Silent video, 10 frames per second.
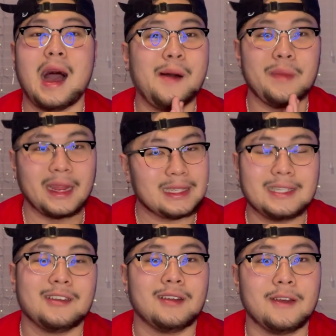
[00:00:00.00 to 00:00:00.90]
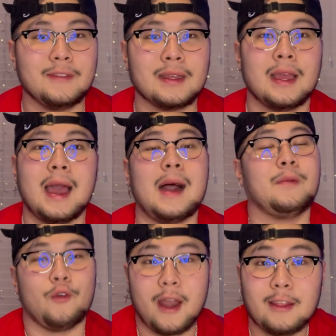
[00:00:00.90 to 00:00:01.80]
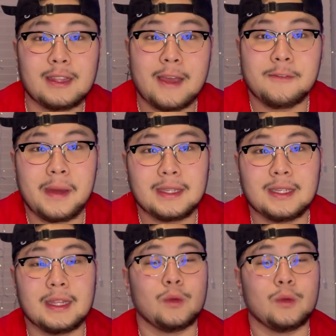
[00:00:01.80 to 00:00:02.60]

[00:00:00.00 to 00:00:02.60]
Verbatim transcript: I'm A T L everything. I'm gonna ride or die for my city.